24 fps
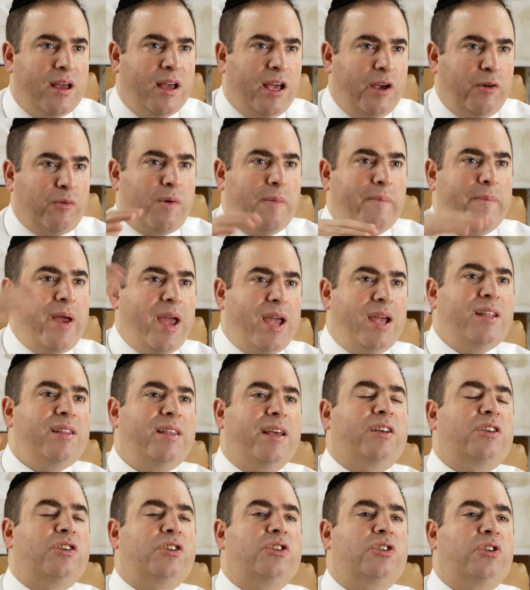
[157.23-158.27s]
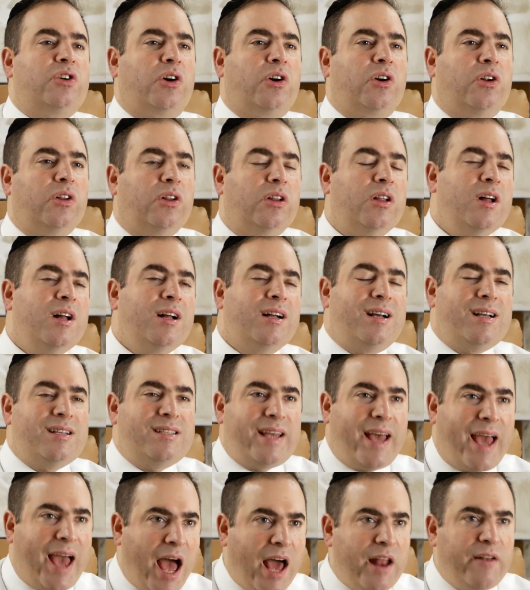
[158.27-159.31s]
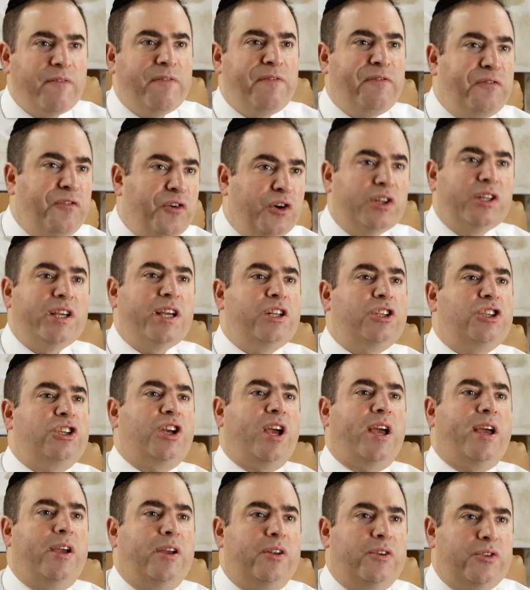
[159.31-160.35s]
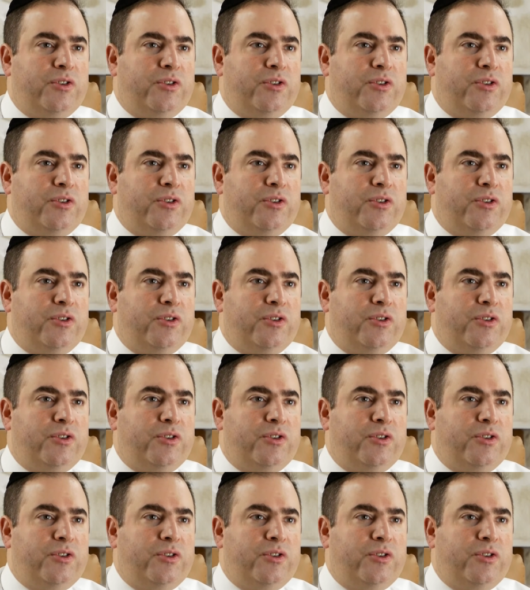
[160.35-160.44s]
It remained external because they hadn't fully changed.